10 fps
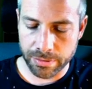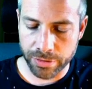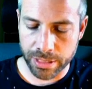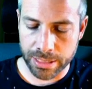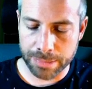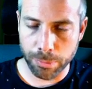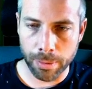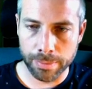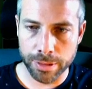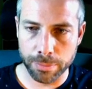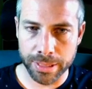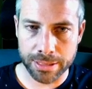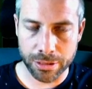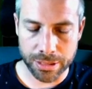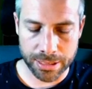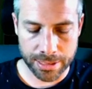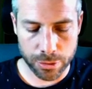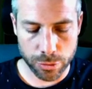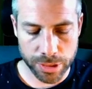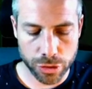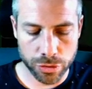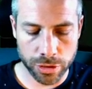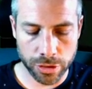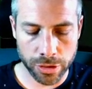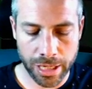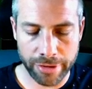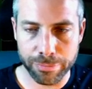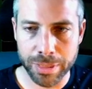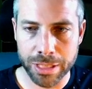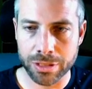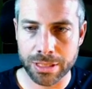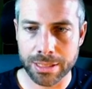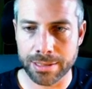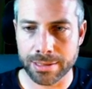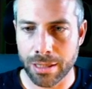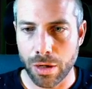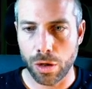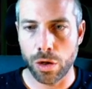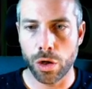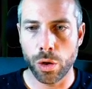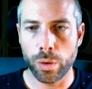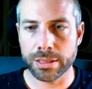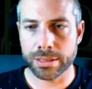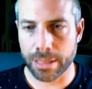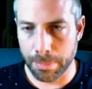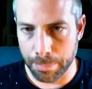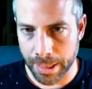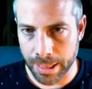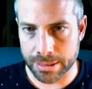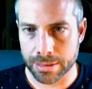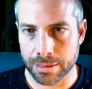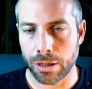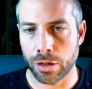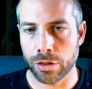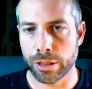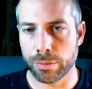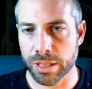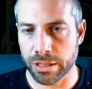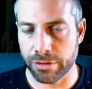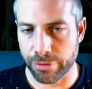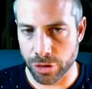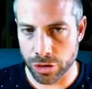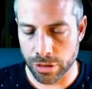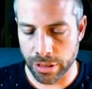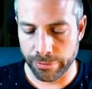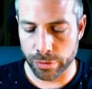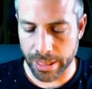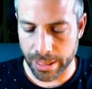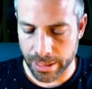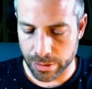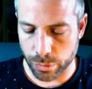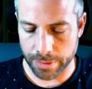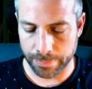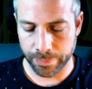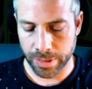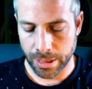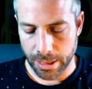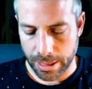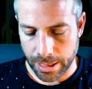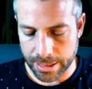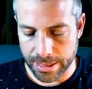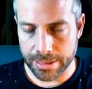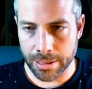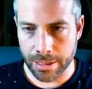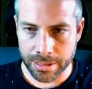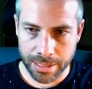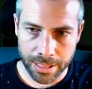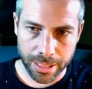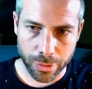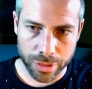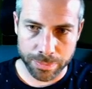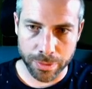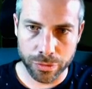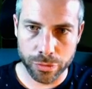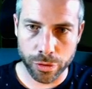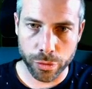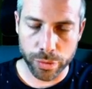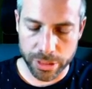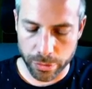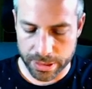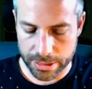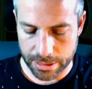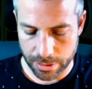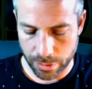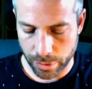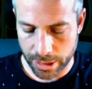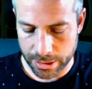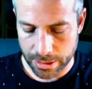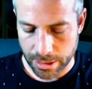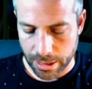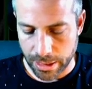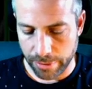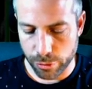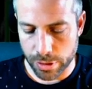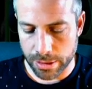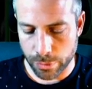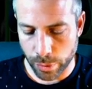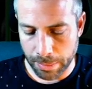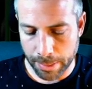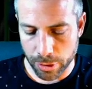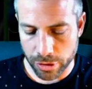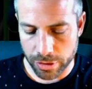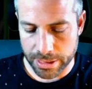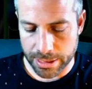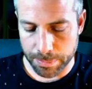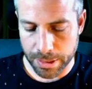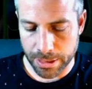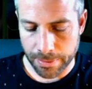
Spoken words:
V is probably the best candidate to be chosen on the left because it has a lowest impact on the objective function if you take that one. And this exactly corresponds to the greedy heuristic, right? If you remember the TSP,